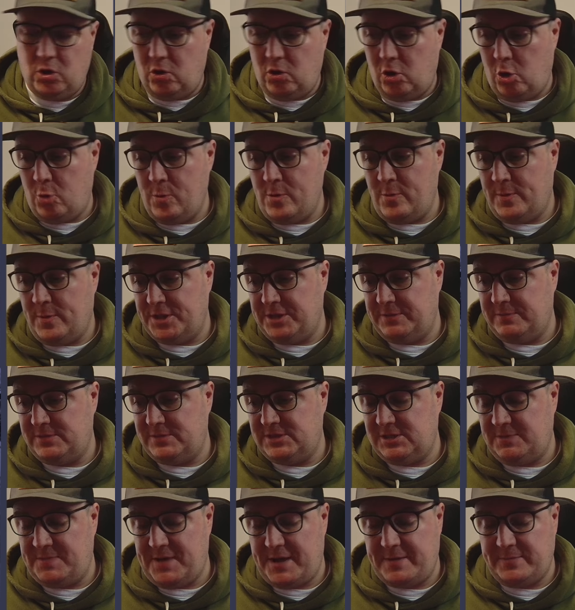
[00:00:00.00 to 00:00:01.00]
or we want
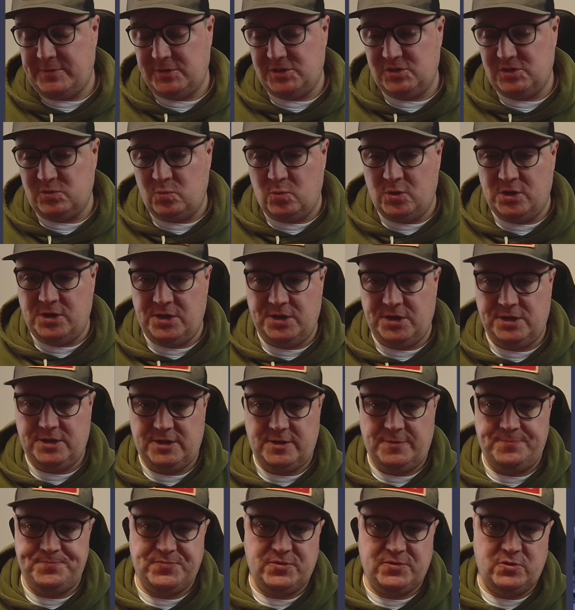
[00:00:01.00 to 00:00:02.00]
them to be able to
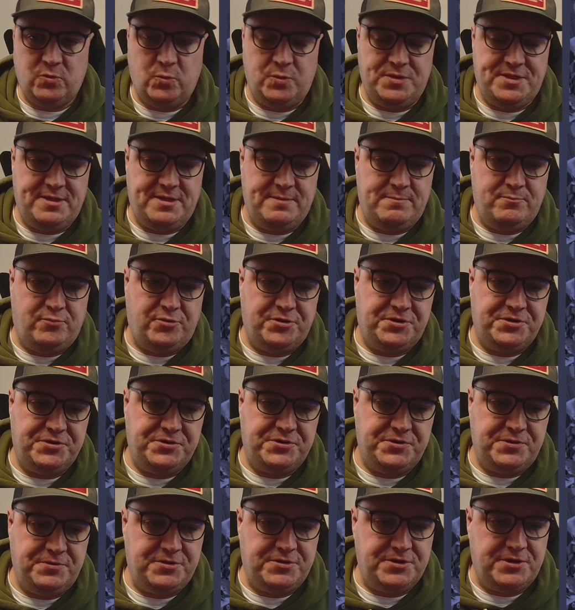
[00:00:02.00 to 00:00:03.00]
work within
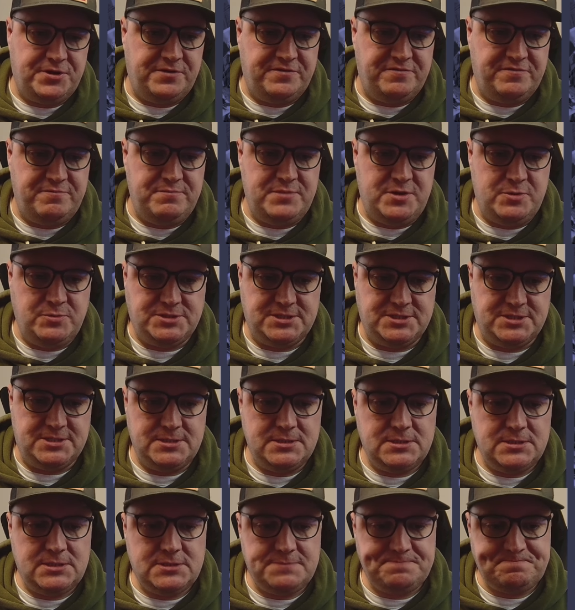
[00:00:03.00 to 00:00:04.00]
Brotherhood of
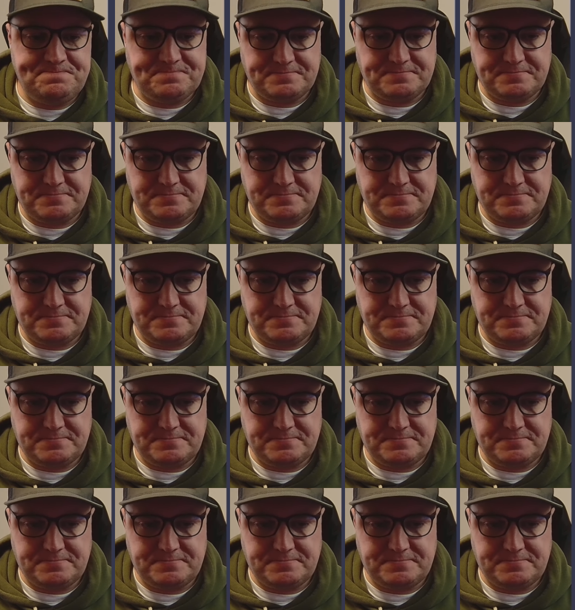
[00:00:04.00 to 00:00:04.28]
Mutants.